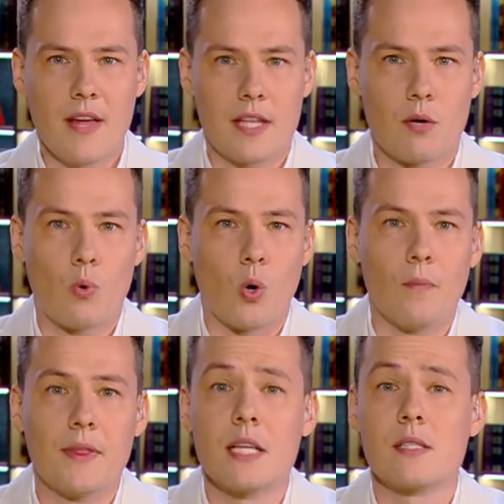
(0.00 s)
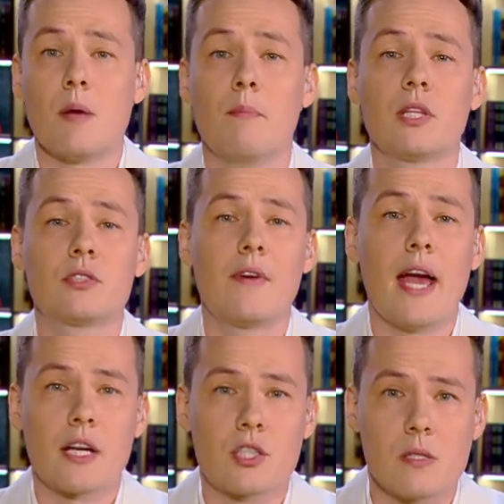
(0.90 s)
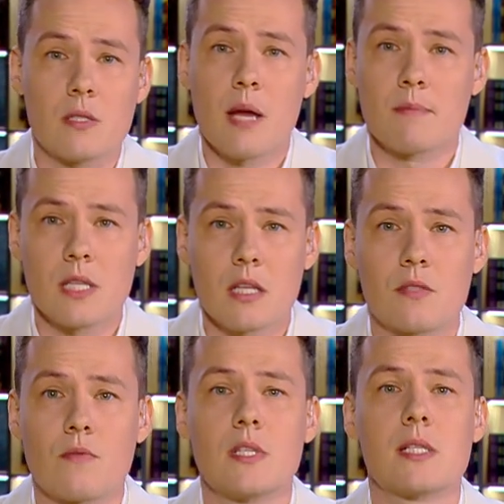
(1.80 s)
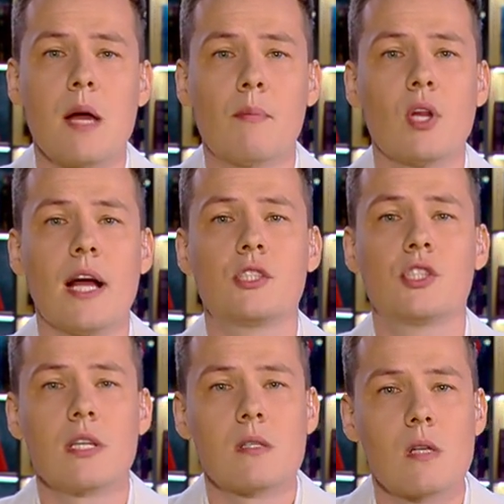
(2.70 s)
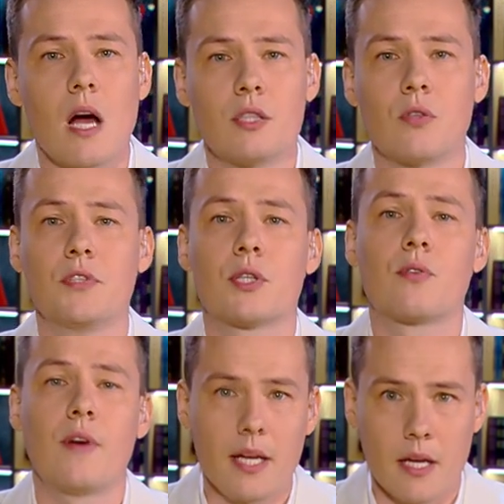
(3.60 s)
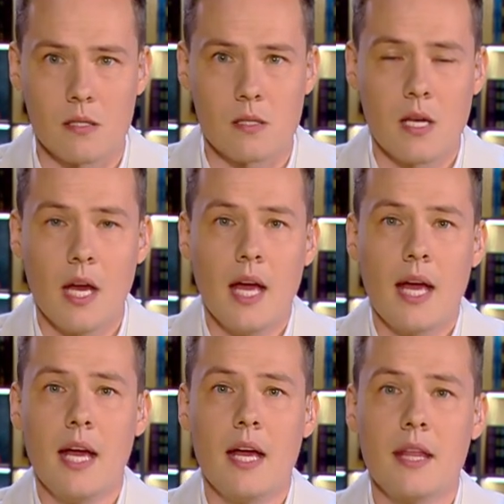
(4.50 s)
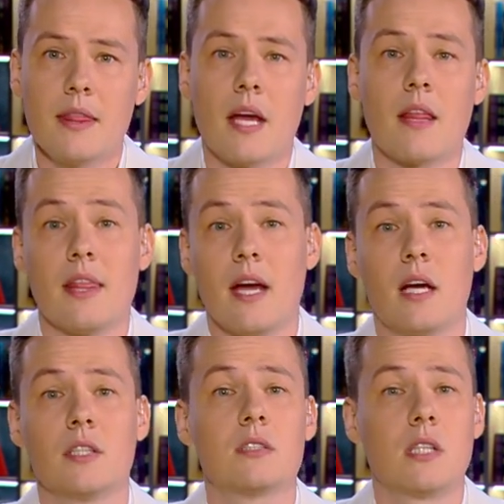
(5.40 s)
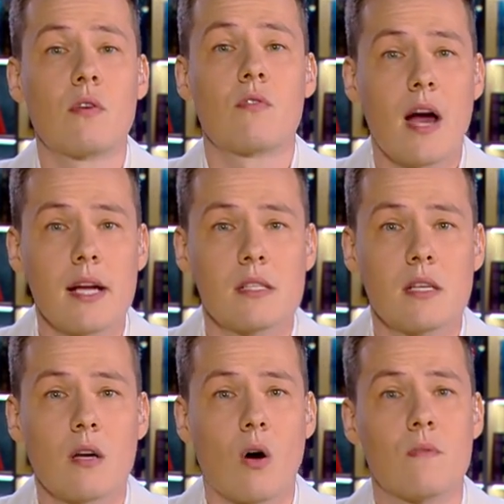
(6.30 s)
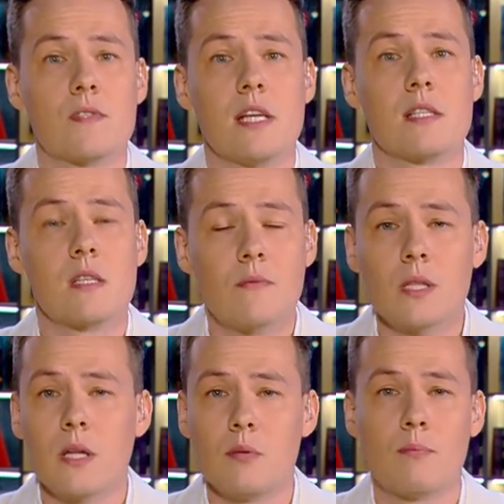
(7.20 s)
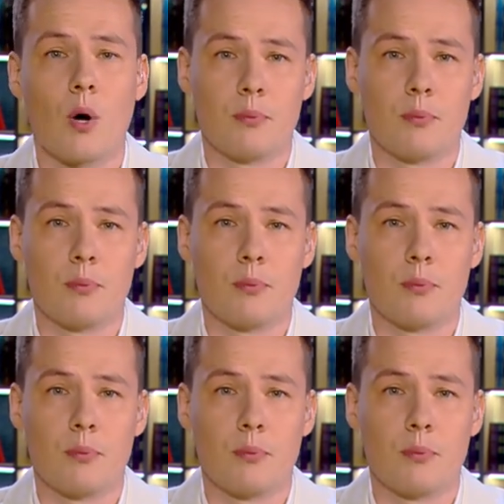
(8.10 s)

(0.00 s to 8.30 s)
Furthermore, the military actions themselves resemble a genocide of Ukrainians and the terrorizing of the civilian